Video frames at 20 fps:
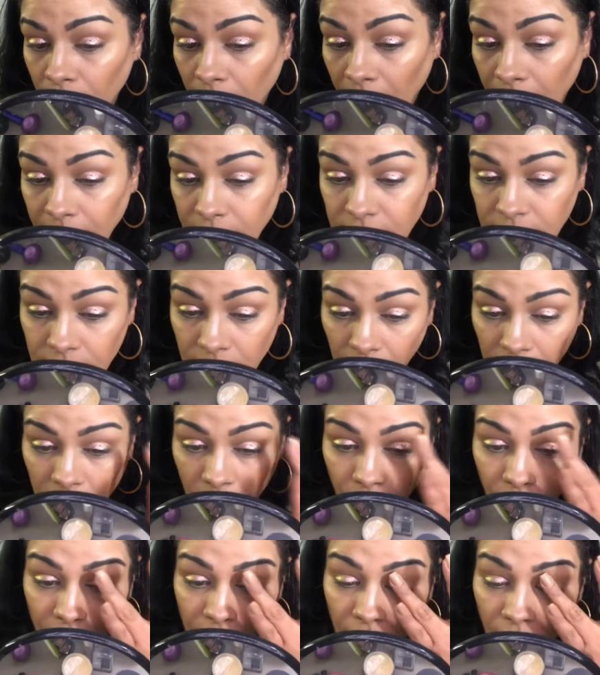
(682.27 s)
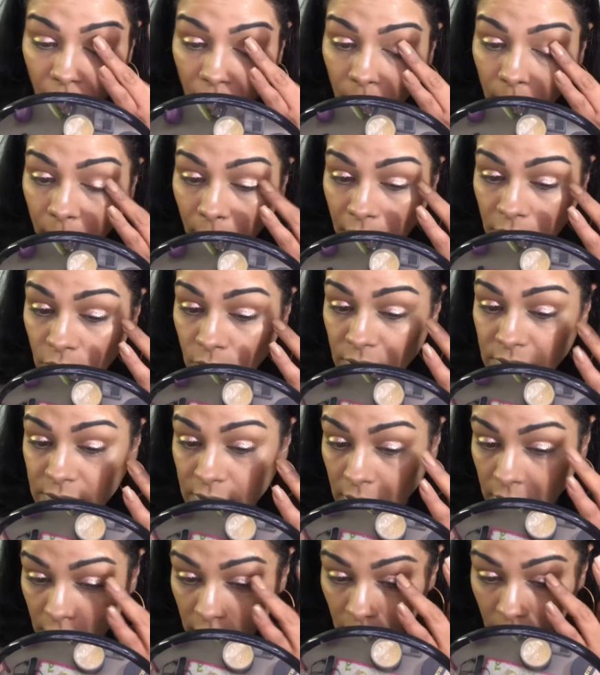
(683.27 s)
it's gonna break up on you. It's
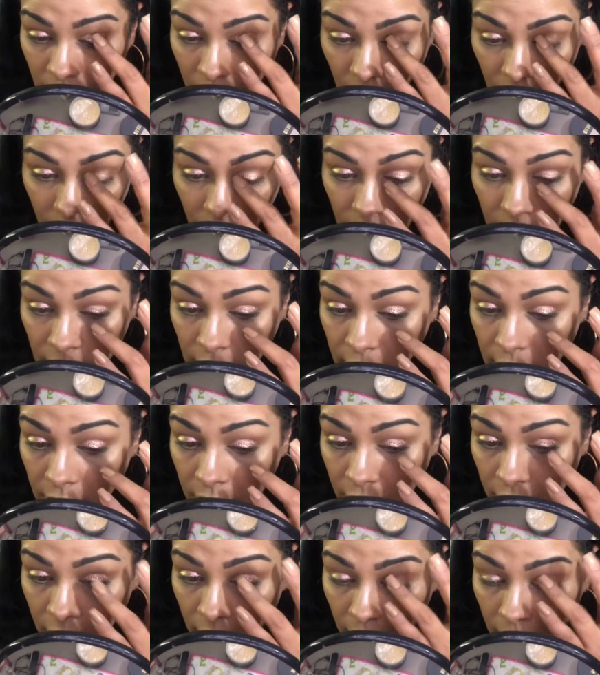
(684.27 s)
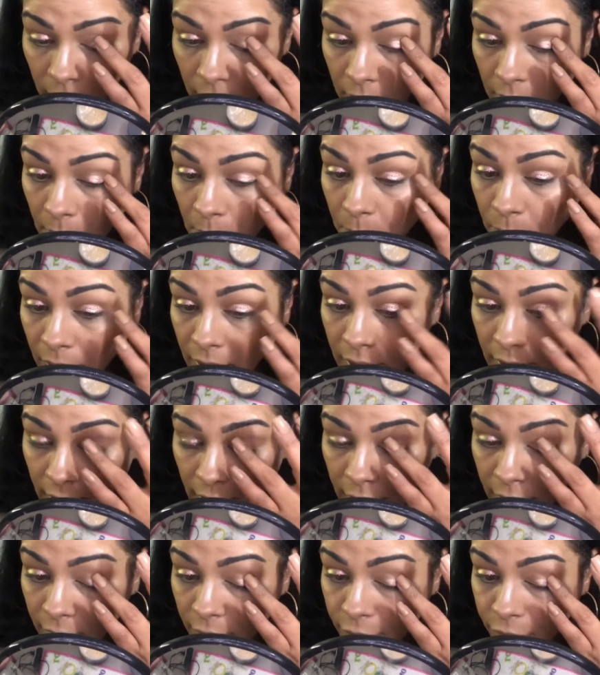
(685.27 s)
gonna look ugly. But
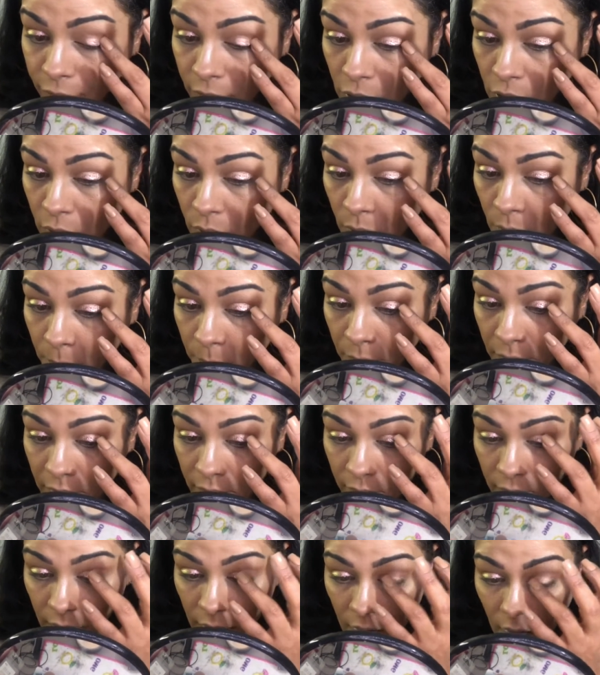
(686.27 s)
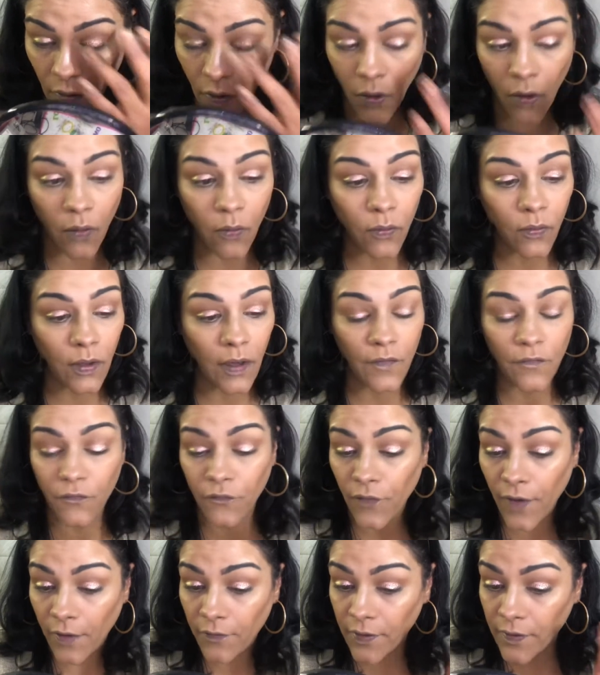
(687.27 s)
if you put a thin coat, a
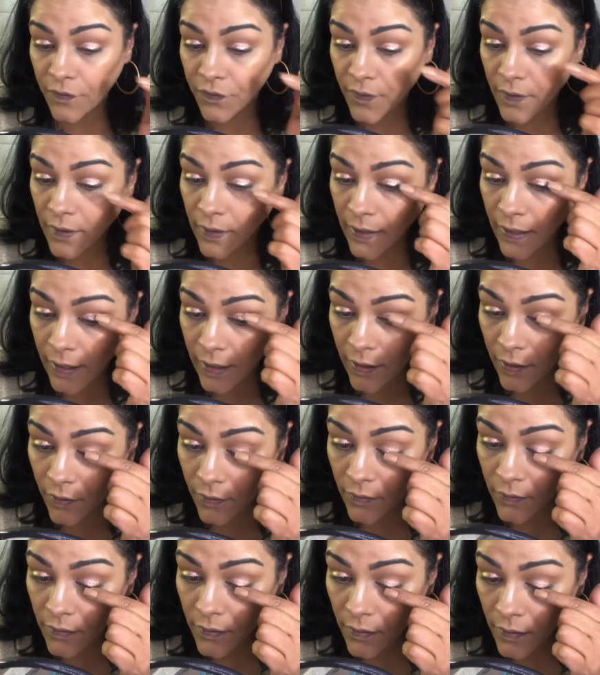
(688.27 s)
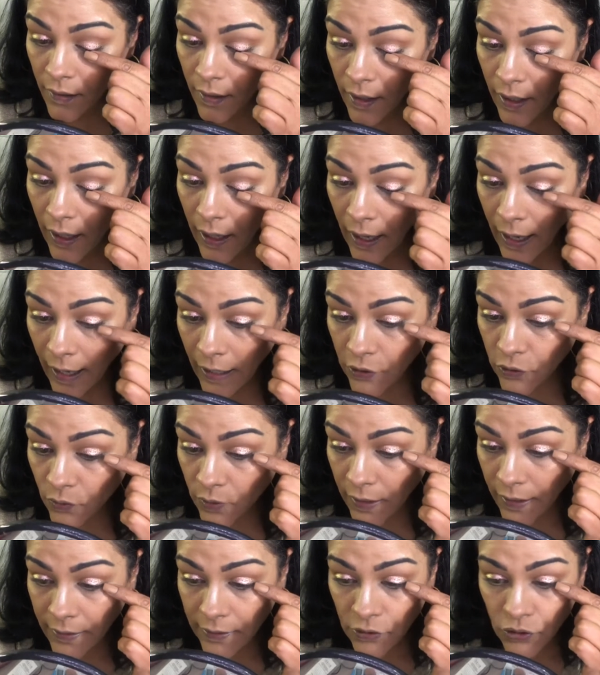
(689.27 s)
very thin layer, and you
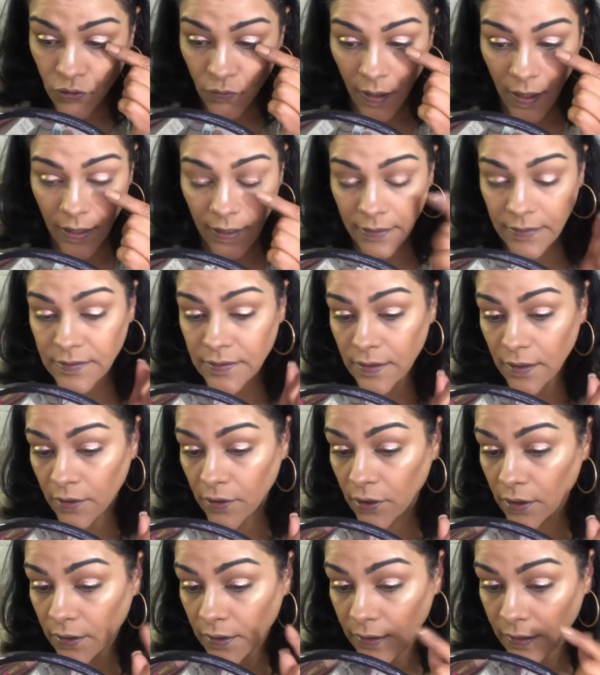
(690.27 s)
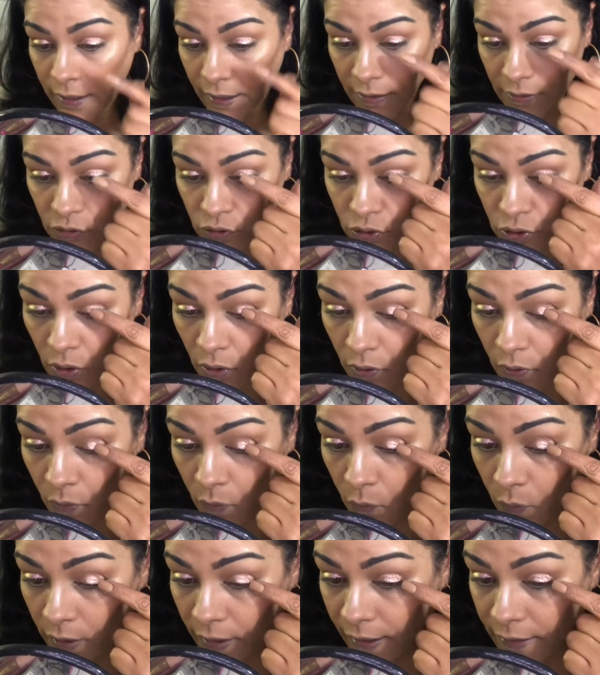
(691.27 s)
let it dry, it's gonna look nice. So
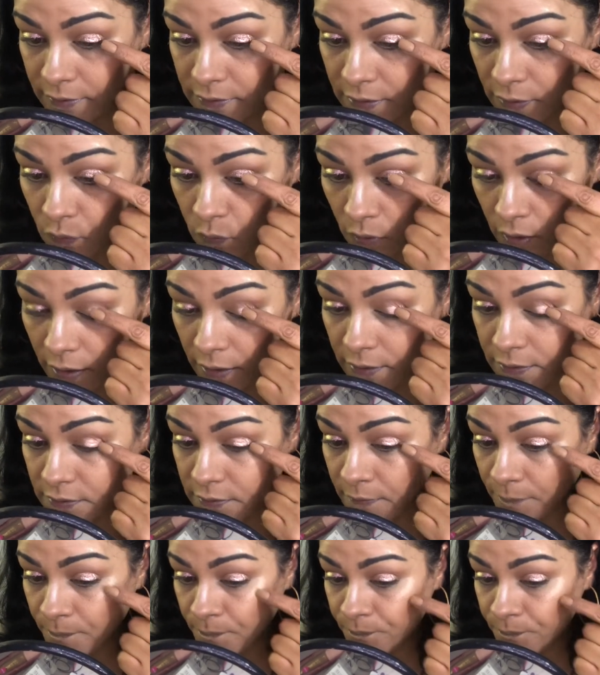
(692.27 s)
what I did was,